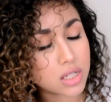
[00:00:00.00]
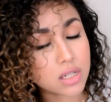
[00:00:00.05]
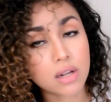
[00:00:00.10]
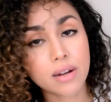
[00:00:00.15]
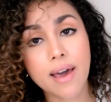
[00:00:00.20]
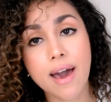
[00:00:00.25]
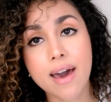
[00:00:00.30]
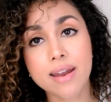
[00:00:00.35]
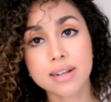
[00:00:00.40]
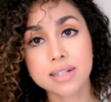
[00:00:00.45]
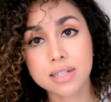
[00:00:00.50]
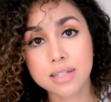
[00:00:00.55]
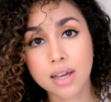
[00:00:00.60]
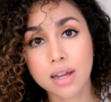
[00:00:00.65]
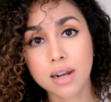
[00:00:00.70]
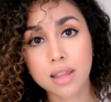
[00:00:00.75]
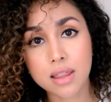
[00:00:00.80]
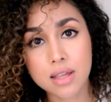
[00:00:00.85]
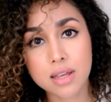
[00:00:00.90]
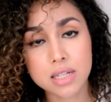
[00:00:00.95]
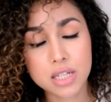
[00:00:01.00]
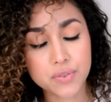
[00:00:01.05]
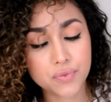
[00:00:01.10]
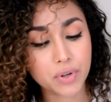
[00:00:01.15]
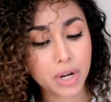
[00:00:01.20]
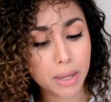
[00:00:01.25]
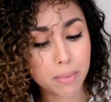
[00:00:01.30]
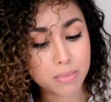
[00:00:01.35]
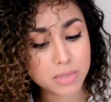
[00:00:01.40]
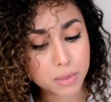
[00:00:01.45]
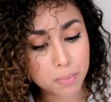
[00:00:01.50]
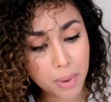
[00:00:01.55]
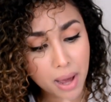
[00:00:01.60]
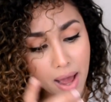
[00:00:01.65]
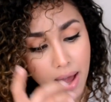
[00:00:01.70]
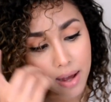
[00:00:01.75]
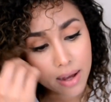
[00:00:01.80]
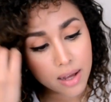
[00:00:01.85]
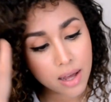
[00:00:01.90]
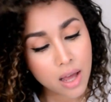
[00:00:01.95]
on how to send these frames
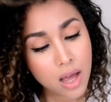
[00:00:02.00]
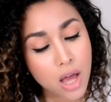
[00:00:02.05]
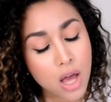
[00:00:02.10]
back.